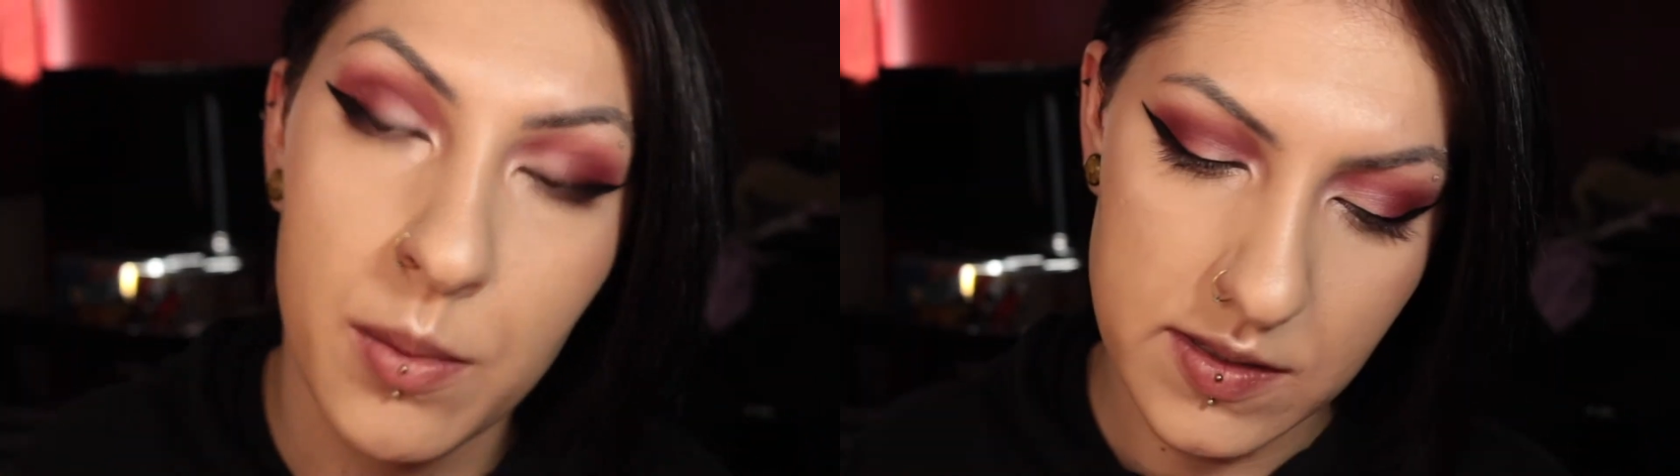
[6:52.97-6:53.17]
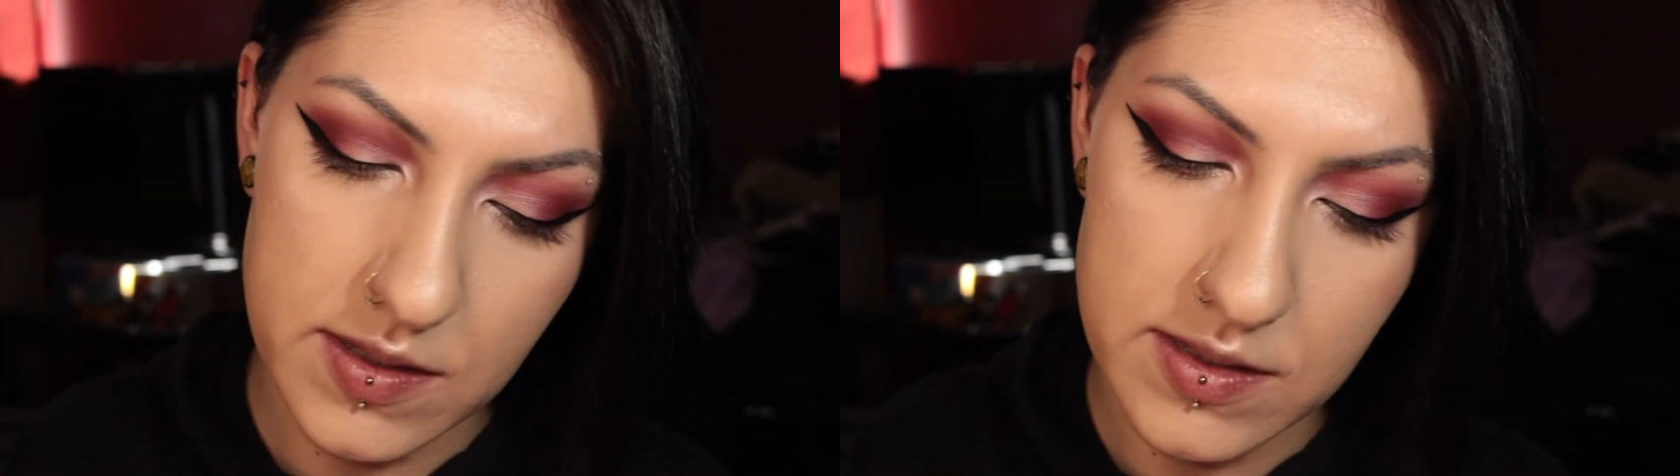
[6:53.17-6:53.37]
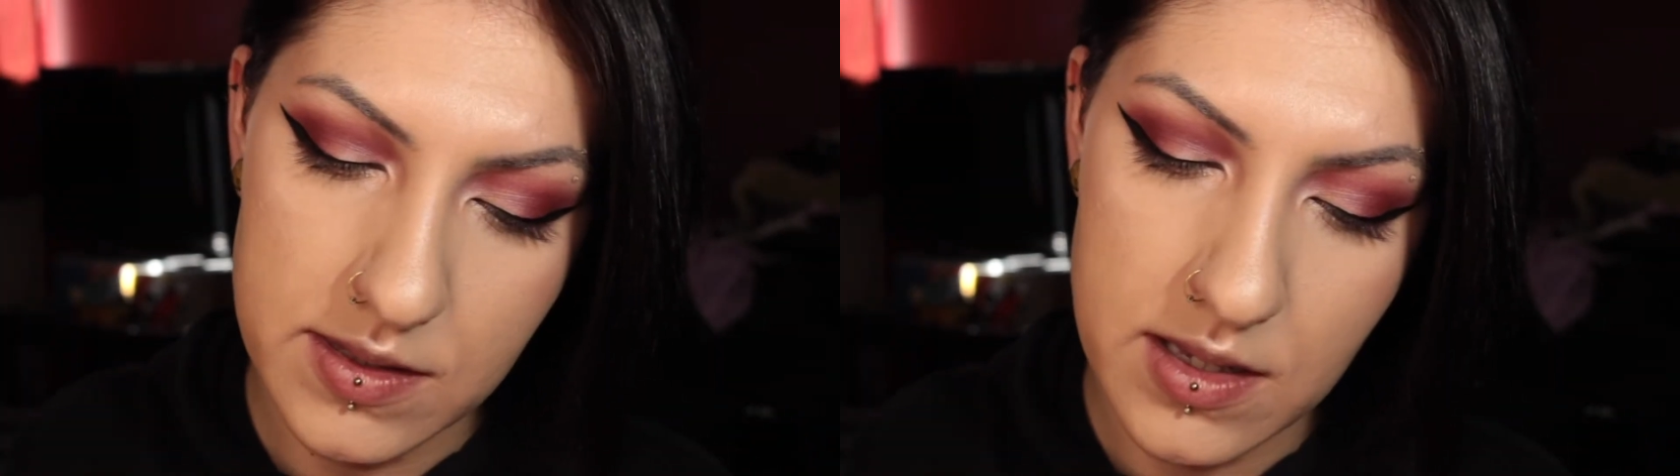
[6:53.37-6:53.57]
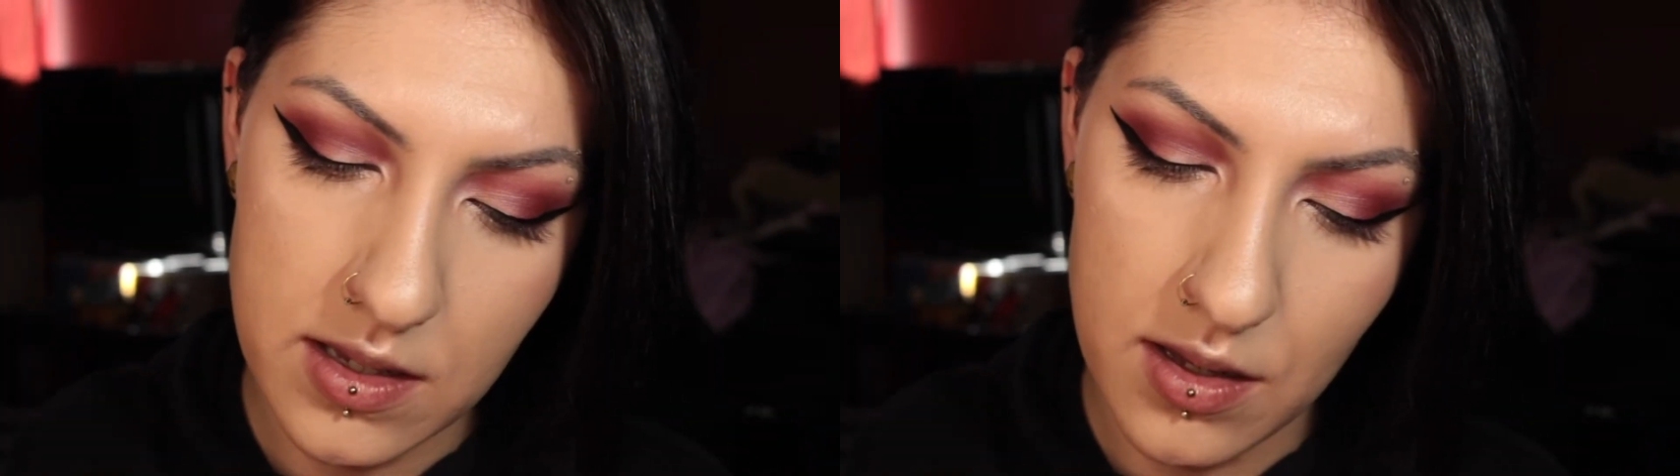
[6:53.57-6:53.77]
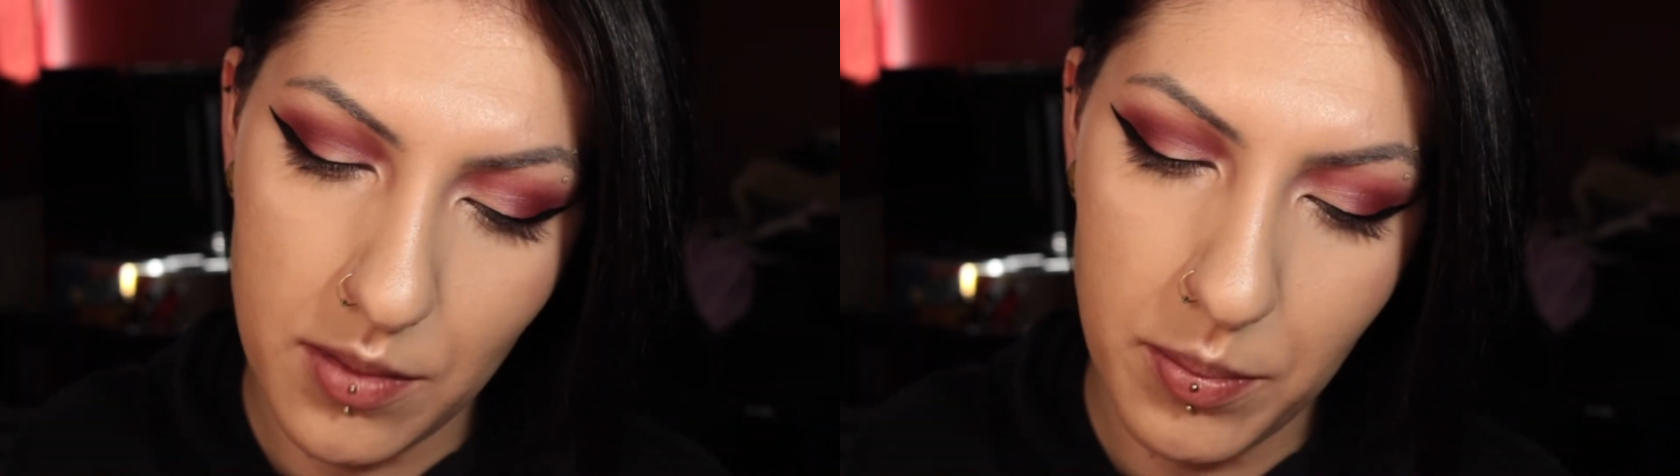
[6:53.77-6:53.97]
This is
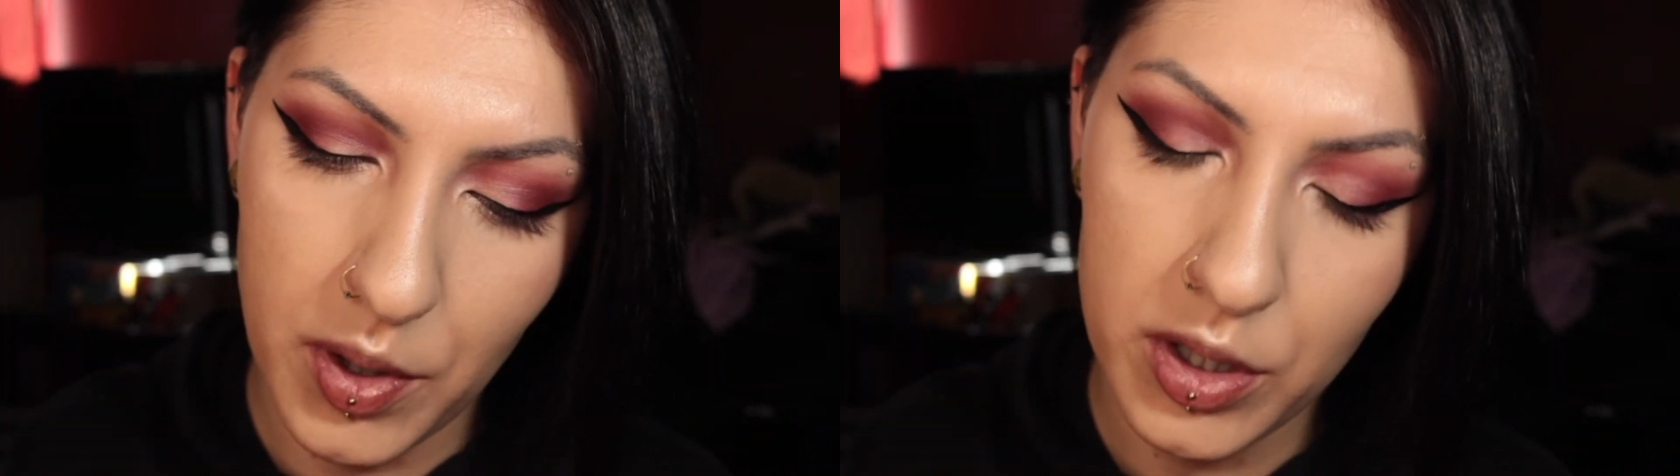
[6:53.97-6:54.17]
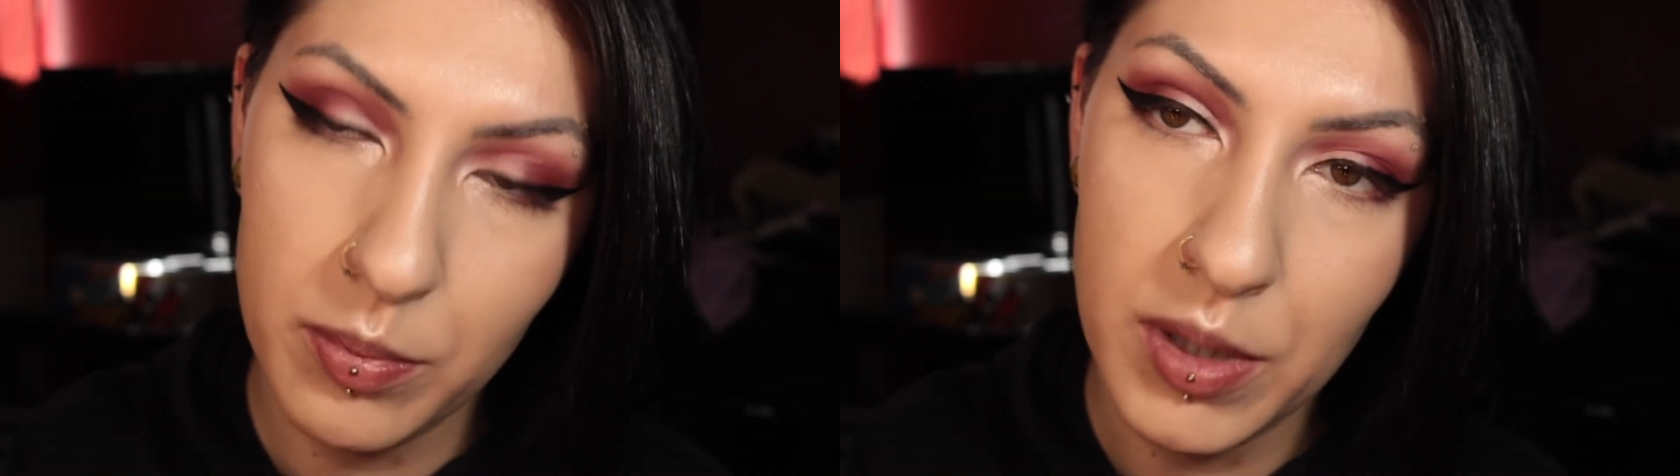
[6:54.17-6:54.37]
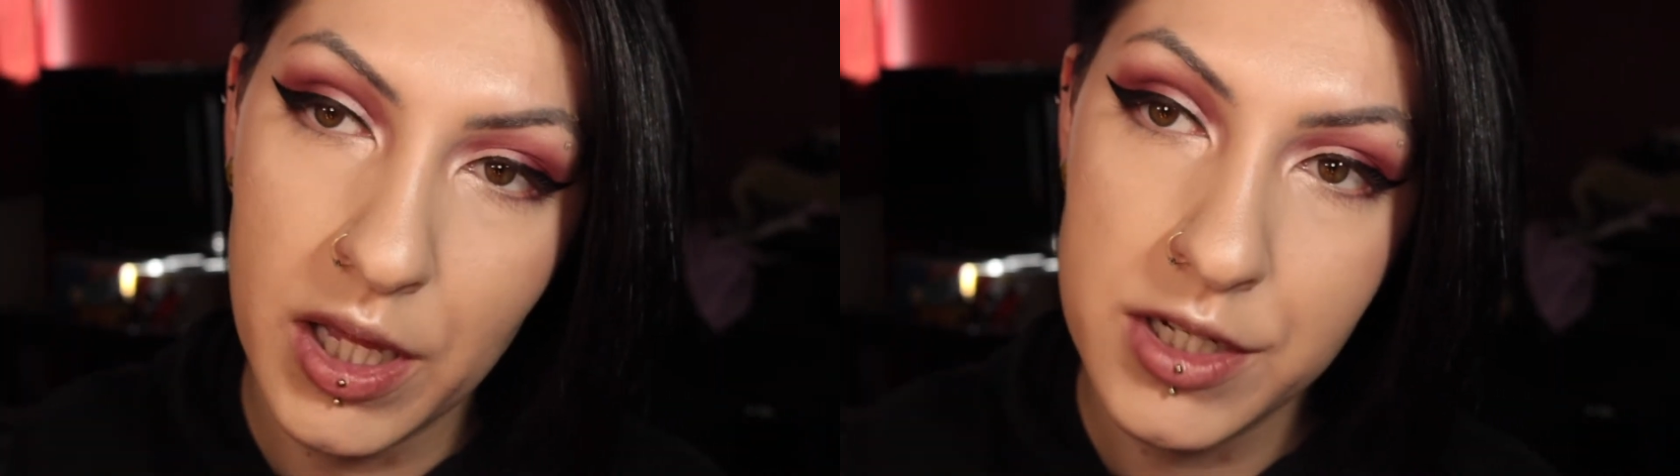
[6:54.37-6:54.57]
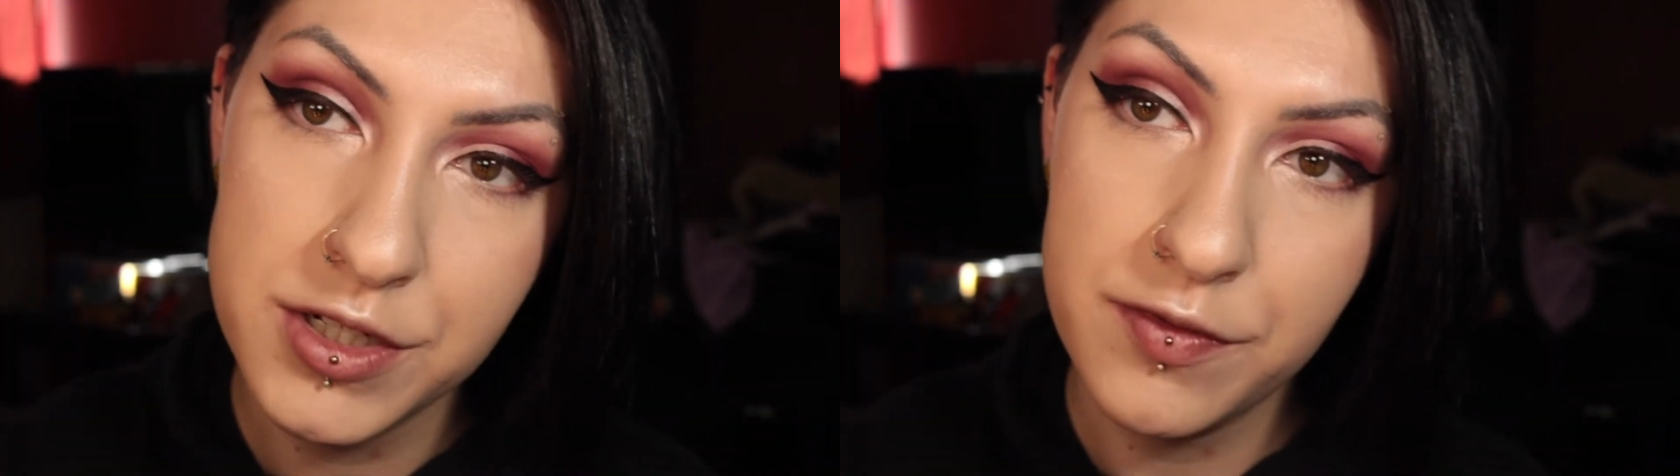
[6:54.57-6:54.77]
the Butter Blush